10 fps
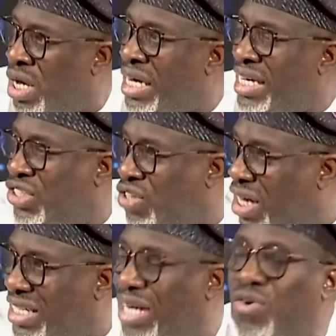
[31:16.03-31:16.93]
It's
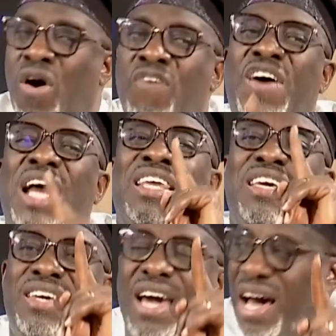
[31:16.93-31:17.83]
just that over the
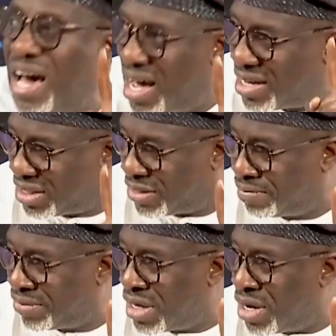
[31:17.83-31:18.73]
years,
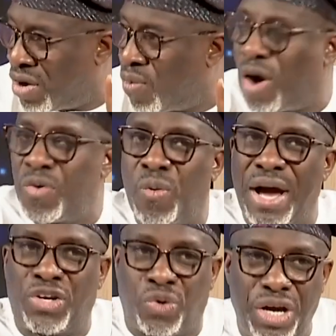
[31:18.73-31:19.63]
what we were
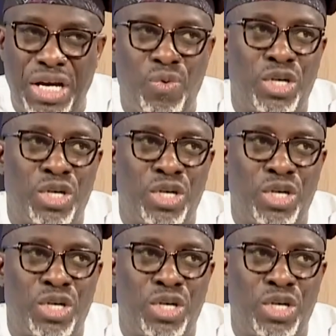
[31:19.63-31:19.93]
doing was